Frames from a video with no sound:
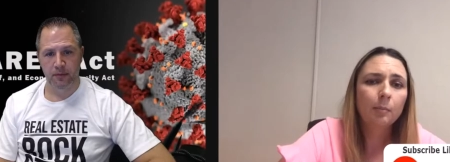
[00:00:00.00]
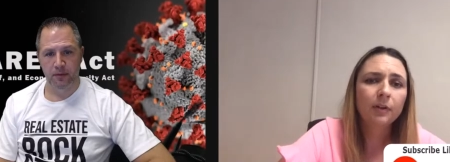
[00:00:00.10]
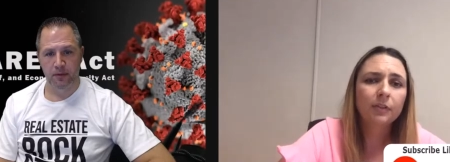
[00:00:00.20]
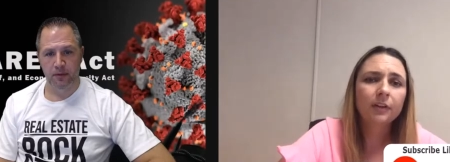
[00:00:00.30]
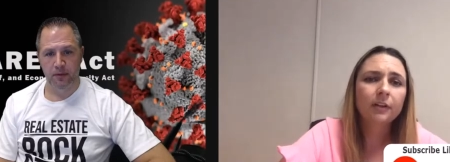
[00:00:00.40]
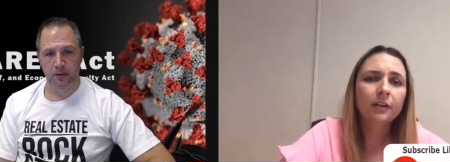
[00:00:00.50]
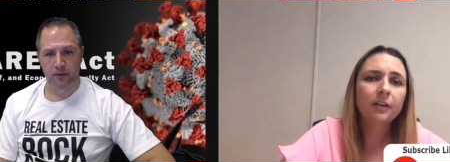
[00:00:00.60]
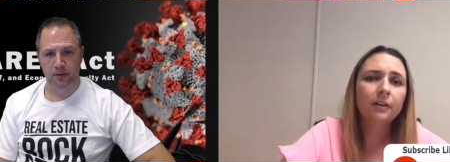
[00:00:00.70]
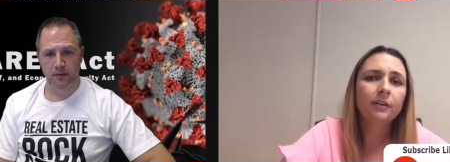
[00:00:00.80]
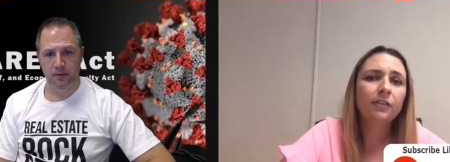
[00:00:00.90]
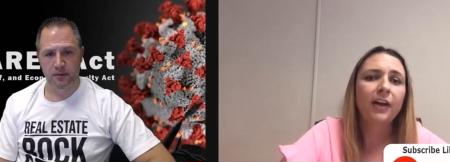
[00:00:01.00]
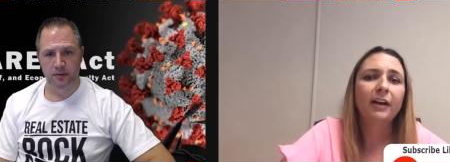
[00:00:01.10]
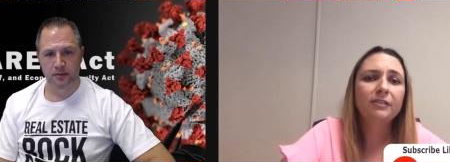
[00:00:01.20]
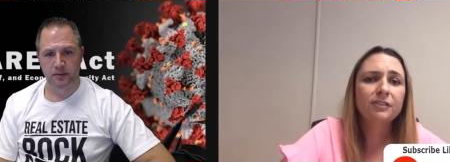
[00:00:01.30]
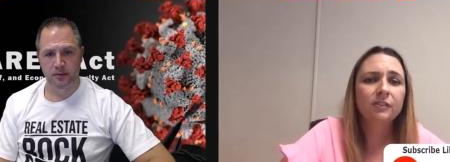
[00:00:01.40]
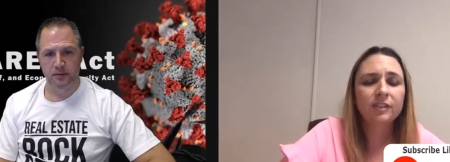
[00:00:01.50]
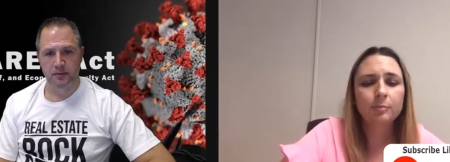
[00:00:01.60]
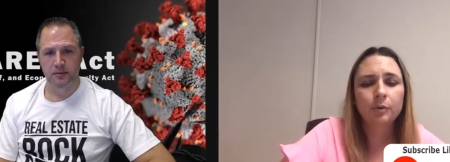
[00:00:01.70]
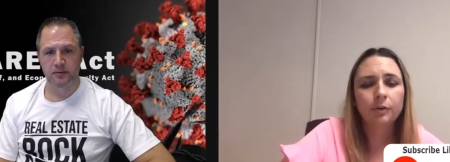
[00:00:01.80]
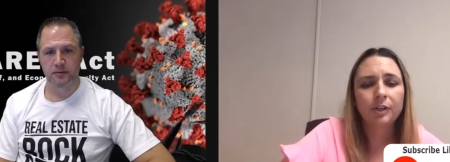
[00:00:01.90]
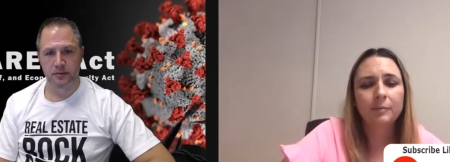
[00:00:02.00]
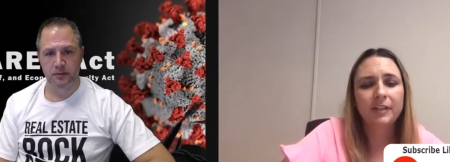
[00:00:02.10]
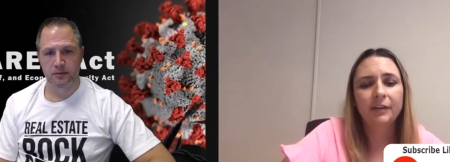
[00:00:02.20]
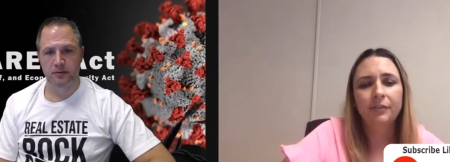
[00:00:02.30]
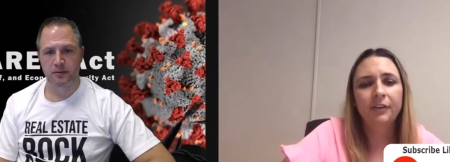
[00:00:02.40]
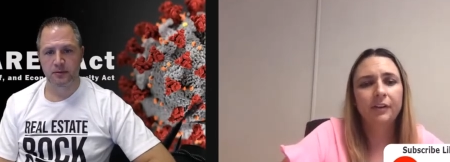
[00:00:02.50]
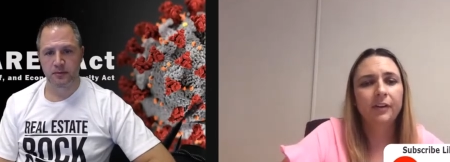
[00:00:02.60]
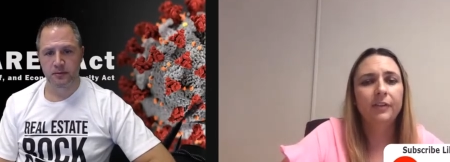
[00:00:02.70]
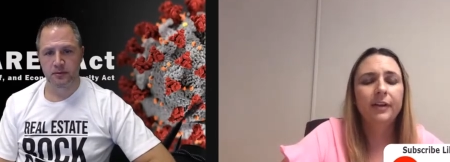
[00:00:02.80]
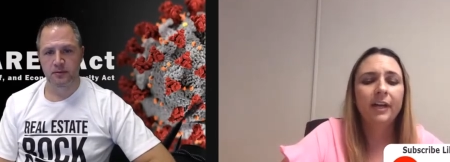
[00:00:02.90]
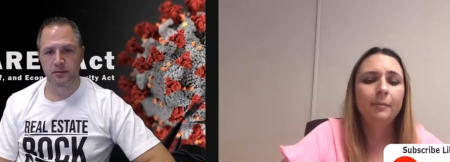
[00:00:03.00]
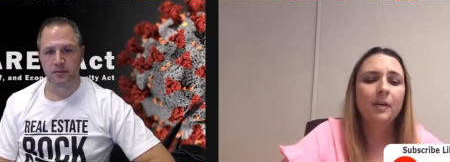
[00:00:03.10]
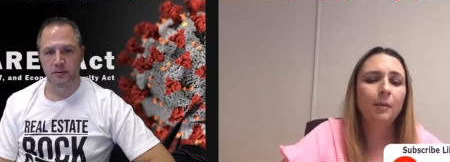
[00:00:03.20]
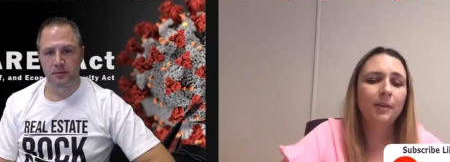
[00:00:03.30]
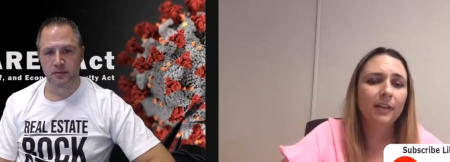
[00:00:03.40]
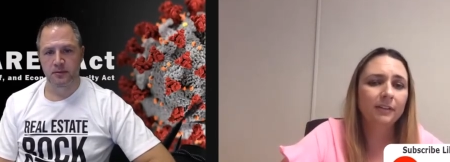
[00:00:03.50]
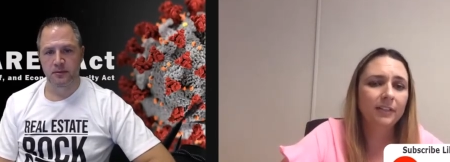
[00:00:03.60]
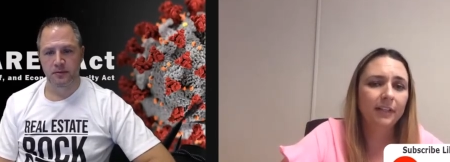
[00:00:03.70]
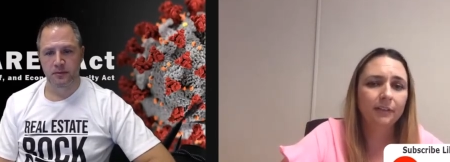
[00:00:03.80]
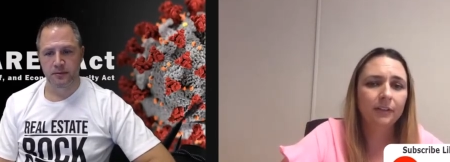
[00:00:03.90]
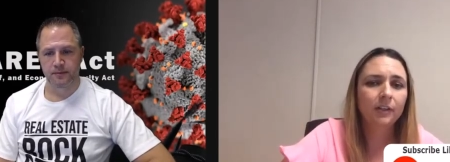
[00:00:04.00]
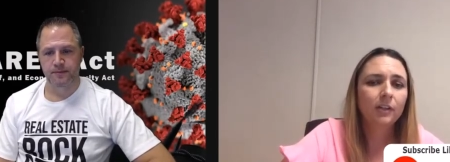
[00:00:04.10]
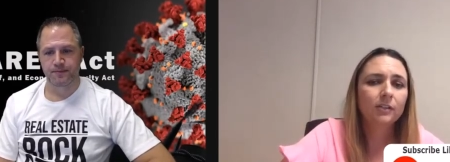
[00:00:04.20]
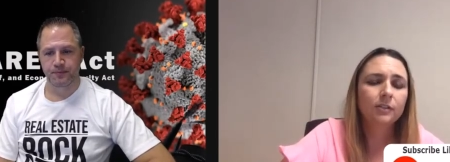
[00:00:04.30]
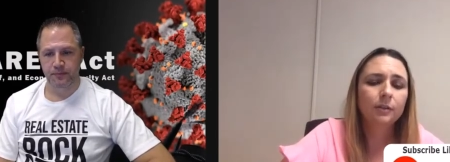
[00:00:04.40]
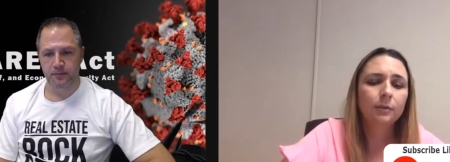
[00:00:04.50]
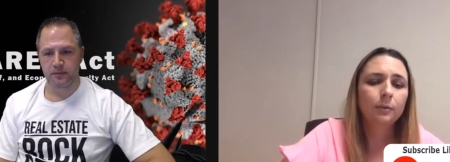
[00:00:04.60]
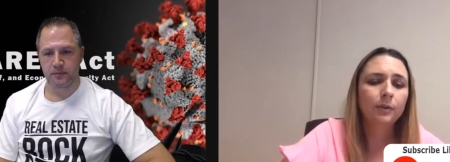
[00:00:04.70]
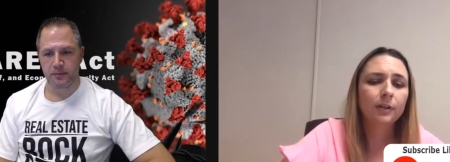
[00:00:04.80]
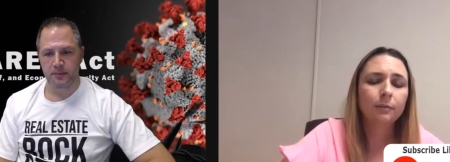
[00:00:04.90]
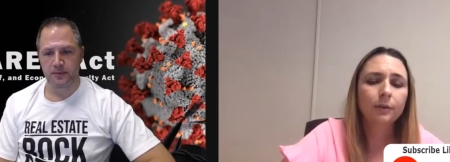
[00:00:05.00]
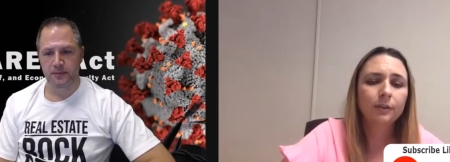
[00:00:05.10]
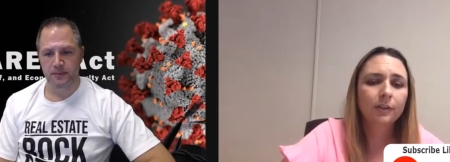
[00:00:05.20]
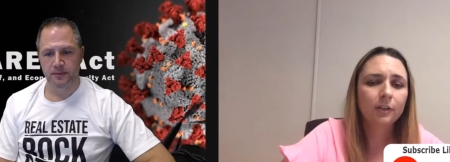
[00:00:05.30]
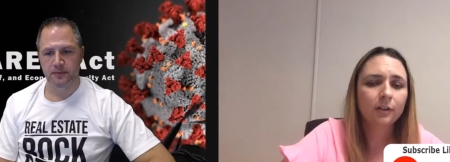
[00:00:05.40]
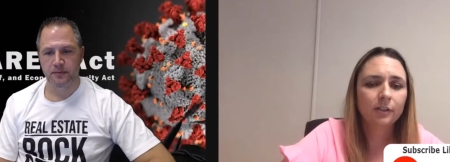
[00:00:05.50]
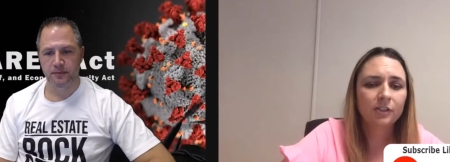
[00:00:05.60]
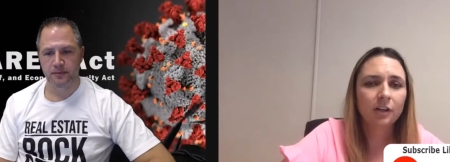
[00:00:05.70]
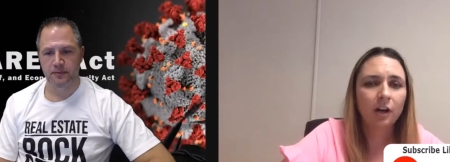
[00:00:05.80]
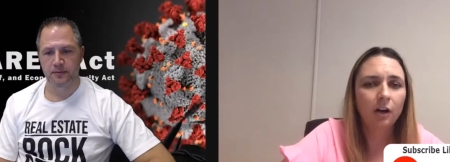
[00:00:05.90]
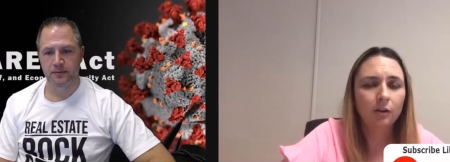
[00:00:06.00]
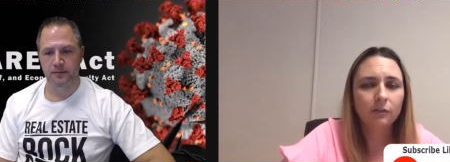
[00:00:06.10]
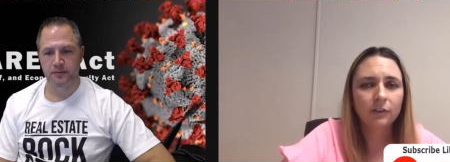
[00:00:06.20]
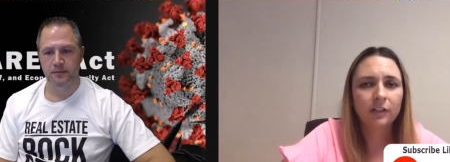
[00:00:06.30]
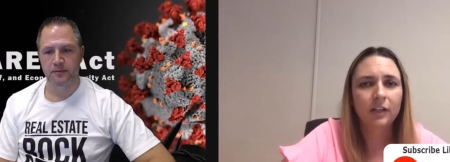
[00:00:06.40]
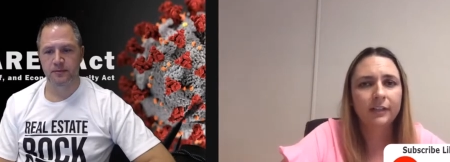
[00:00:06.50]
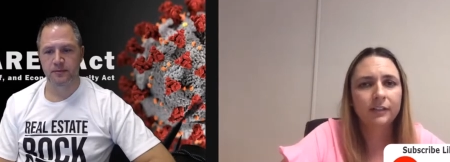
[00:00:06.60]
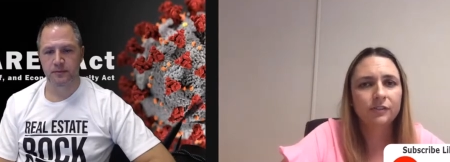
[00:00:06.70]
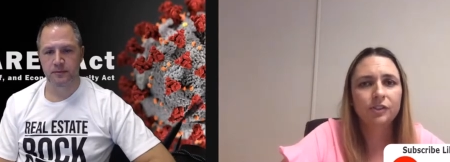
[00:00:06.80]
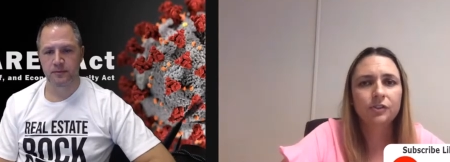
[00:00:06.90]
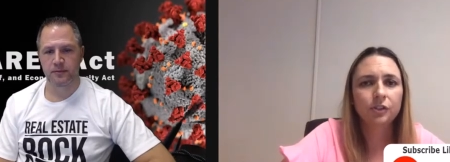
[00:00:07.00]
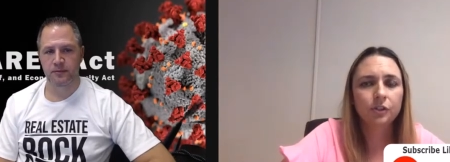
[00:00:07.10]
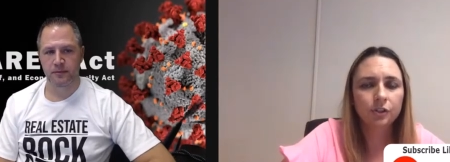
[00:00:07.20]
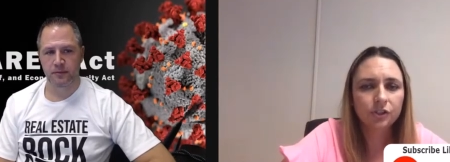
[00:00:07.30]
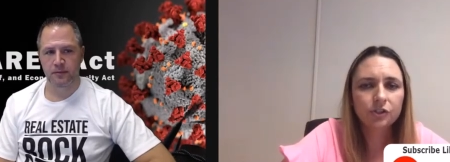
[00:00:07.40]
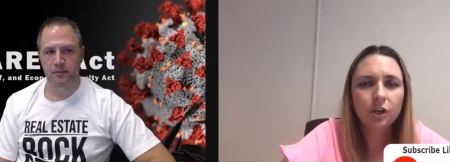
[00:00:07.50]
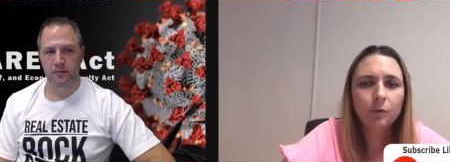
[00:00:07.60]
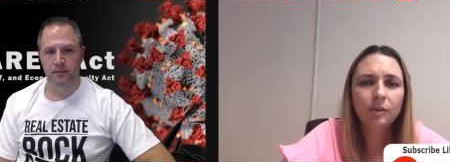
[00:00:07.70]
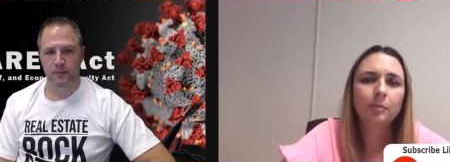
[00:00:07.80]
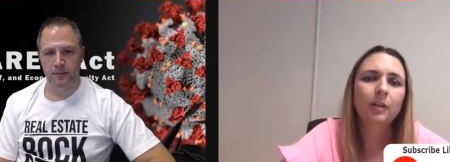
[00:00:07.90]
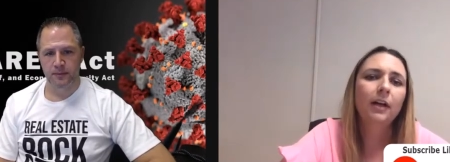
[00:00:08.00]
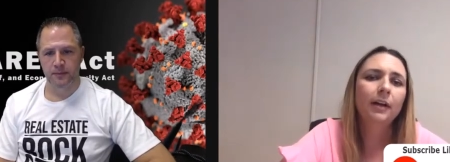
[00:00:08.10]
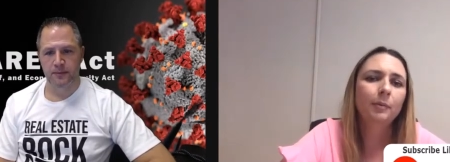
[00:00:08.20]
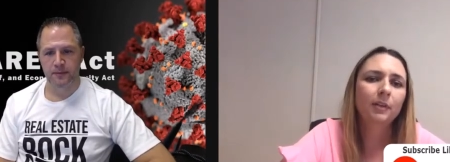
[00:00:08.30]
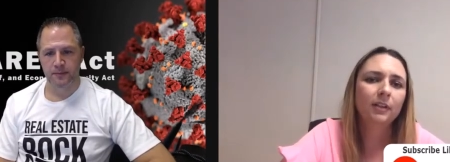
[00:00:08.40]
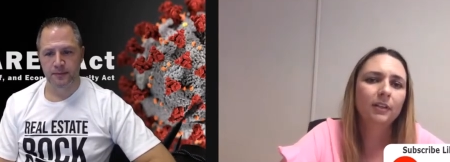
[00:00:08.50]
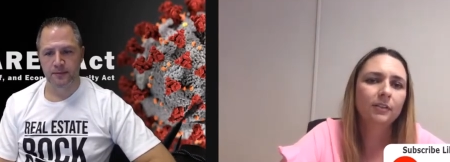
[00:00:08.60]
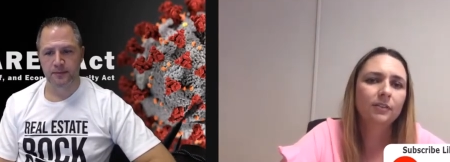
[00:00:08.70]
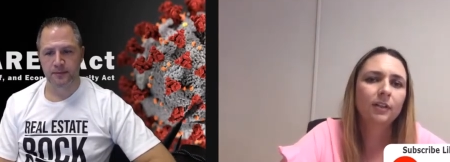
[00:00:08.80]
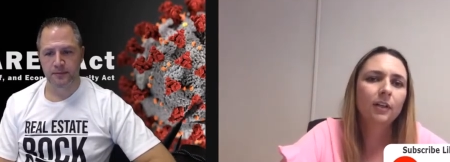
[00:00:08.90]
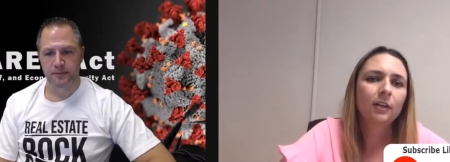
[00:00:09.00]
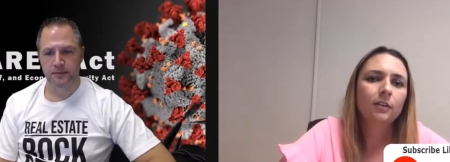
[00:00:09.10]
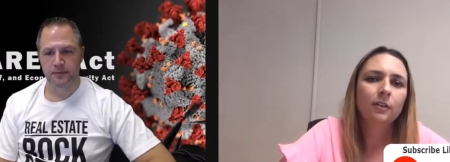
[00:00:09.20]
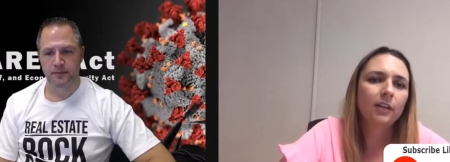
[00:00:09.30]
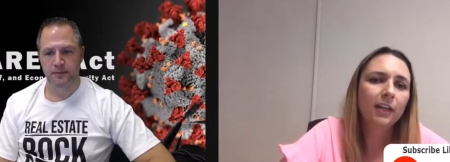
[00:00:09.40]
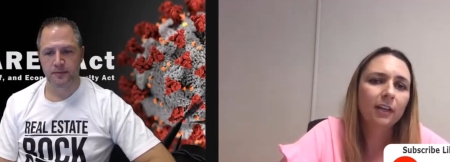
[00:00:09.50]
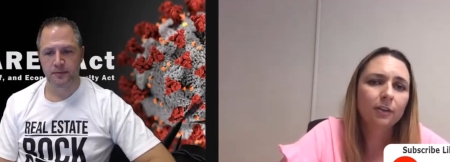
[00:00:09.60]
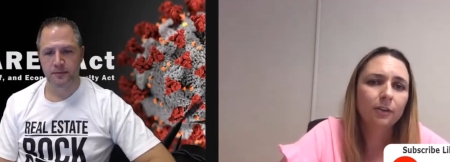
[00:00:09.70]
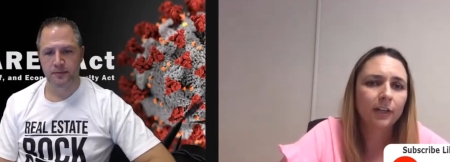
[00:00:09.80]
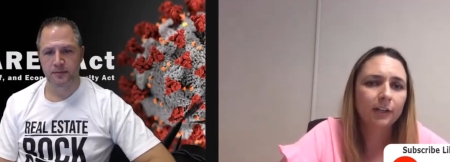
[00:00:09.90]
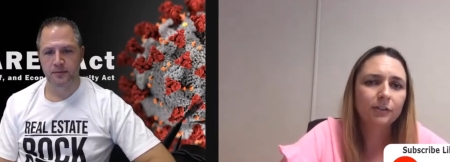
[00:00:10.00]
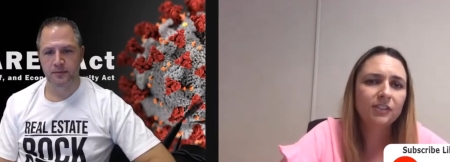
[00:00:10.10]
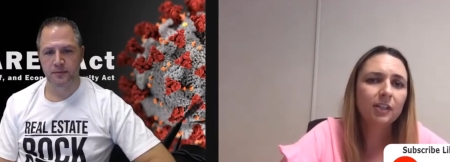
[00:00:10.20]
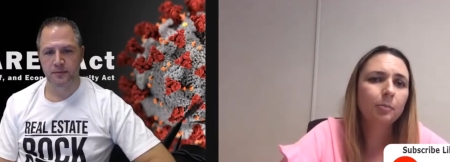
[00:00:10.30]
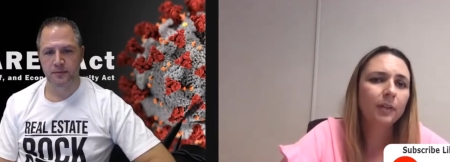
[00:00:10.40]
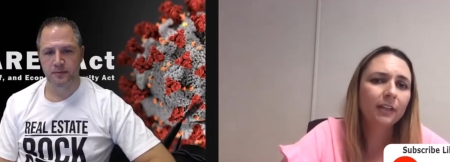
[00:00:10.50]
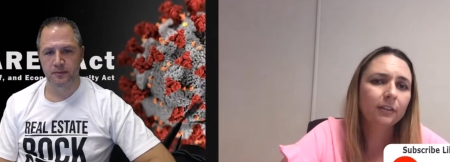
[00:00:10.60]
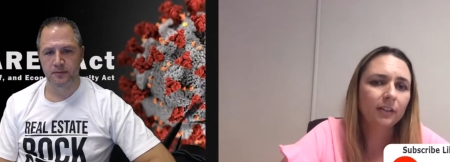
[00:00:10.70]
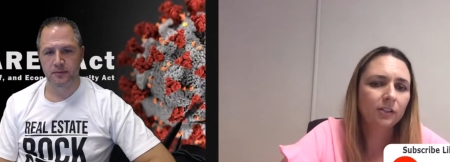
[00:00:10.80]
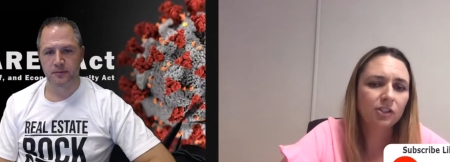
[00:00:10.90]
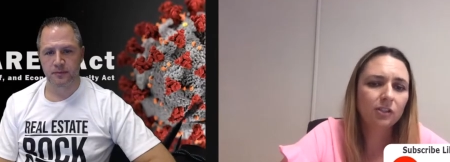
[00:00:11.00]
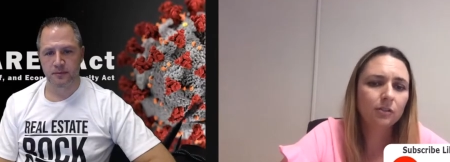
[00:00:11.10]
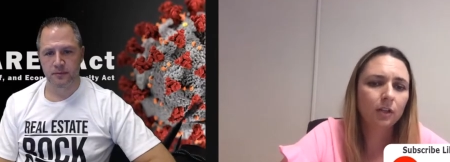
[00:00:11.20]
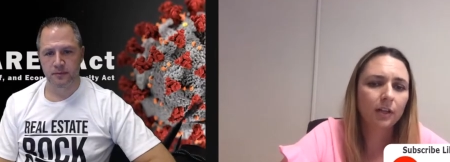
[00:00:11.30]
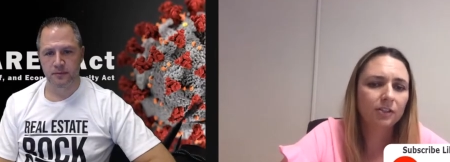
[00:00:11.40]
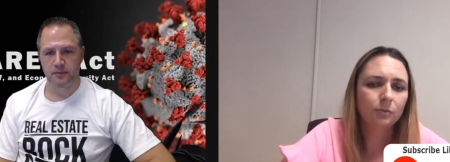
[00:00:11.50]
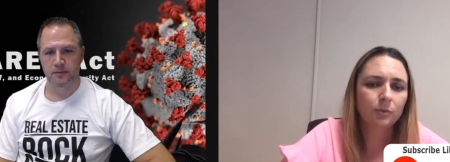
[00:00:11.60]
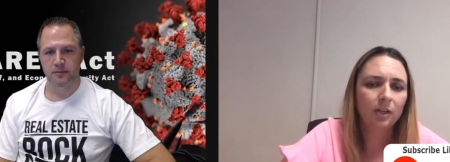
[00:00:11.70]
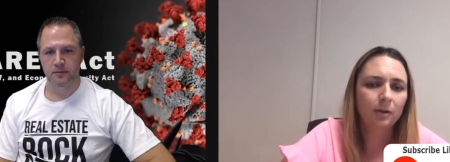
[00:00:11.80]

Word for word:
Speaker 1: But there are thousands of these programs out there and they keep coming out daily. So we are really encouraging all of our clients, just go and apply because it can't hurt. I know Sarah Blakely, she's launched